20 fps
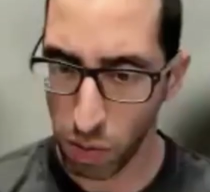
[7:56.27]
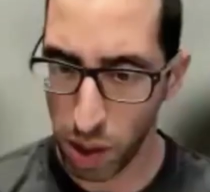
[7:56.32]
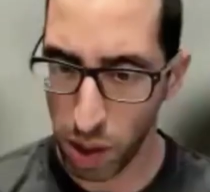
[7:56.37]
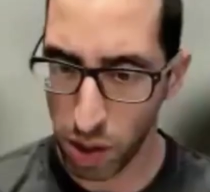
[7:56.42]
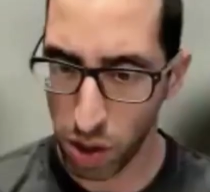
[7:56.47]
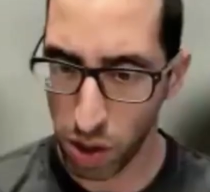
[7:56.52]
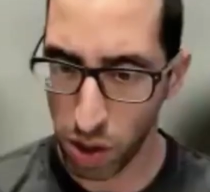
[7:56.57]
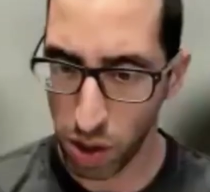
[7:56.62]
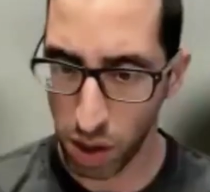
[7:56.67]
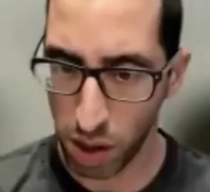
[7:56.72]

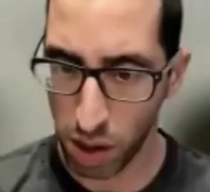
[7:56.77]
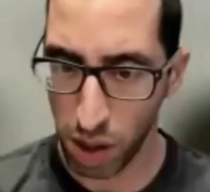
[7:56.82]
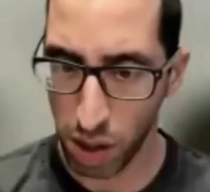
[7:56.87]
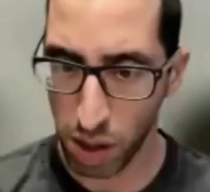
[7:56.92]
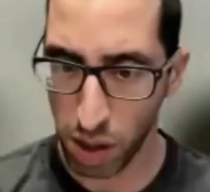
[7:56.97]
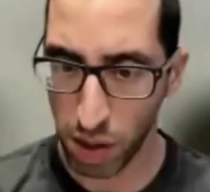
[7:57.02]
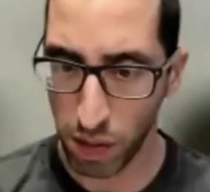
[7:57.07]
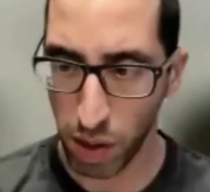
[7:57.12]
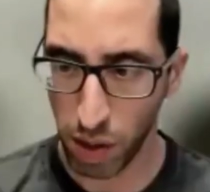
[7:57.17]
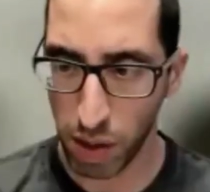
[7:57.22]
mentioned
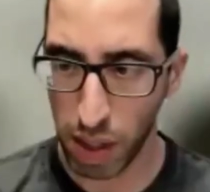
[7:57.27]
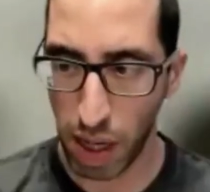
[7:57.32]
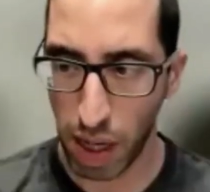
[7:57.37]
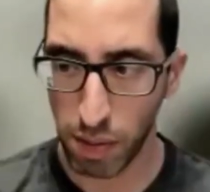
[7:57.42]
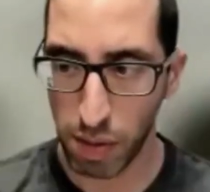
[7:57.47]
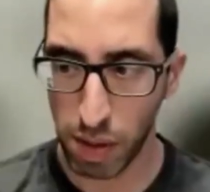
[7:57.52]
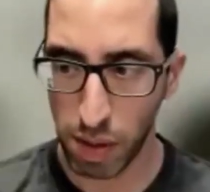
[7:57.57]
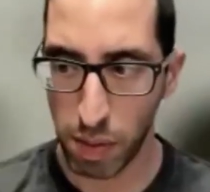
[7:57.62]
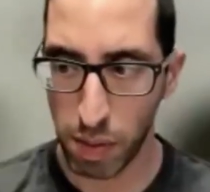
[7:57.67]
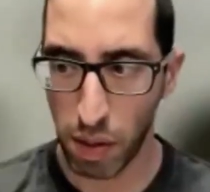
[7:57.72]
several
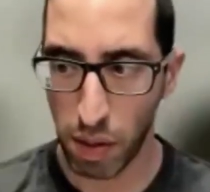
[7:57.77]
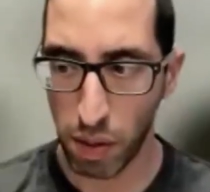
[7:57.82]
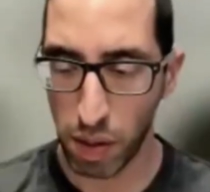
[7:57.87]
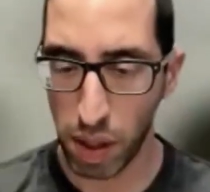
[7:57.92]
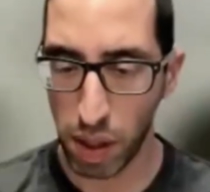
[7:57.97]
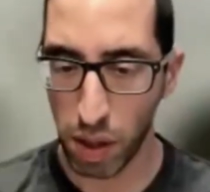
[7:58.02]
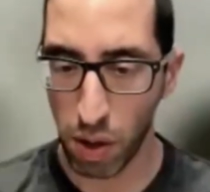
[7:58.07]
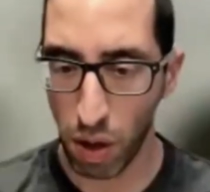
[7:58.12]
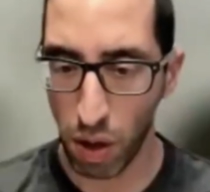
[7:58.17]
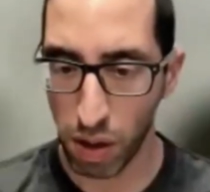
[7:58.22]
times
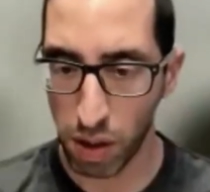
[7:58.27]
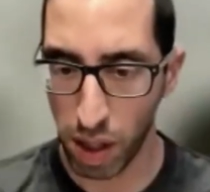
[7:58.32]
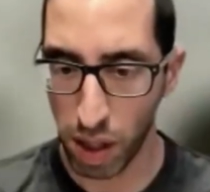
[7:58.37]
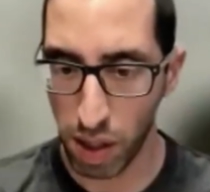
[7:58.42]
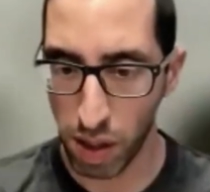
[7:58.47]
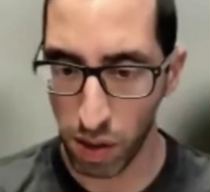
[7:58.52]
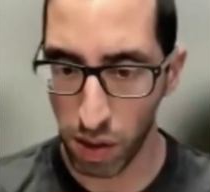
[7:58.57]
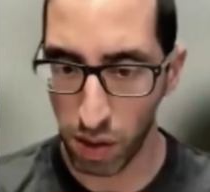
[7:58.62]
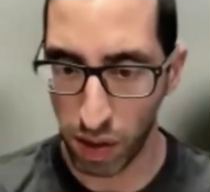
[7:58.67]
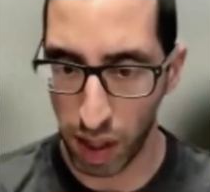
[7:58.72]
about the
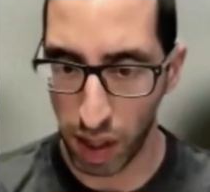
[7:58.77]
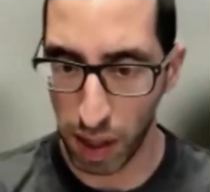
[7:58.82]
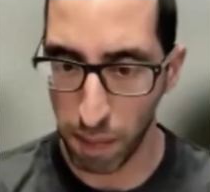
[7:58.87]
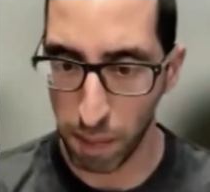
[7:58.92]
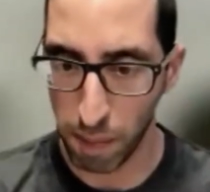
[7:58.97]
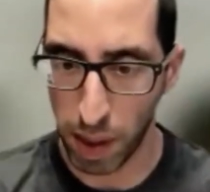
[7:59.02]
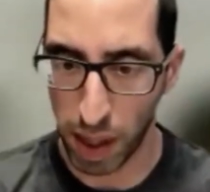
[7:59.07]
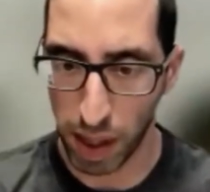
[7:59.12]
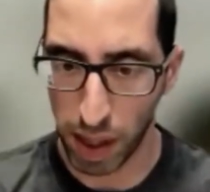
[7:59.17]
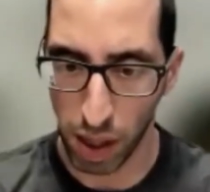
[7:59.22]
context of
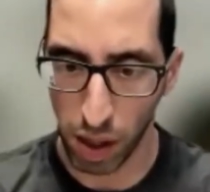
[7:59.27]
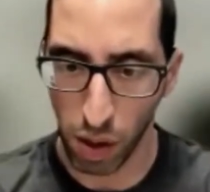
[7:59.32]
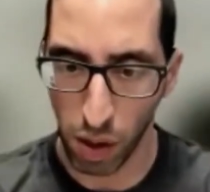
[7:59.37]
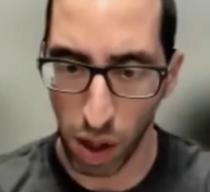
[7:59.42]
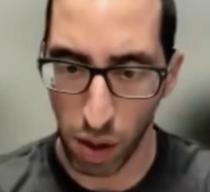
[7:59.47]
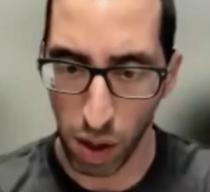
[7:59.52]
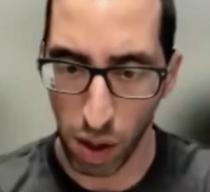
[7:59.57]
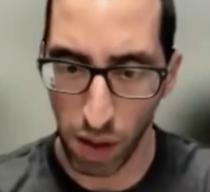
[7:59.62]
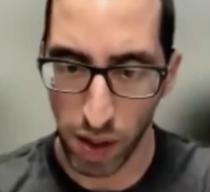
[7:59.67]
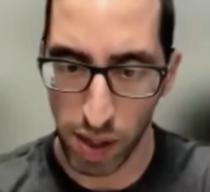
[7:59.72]
impact.
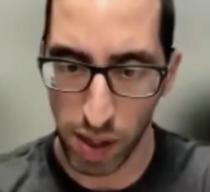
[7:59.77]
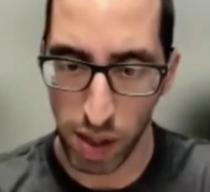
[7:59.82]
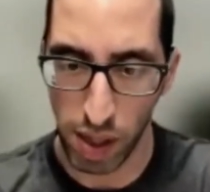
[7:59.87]
Can you give us an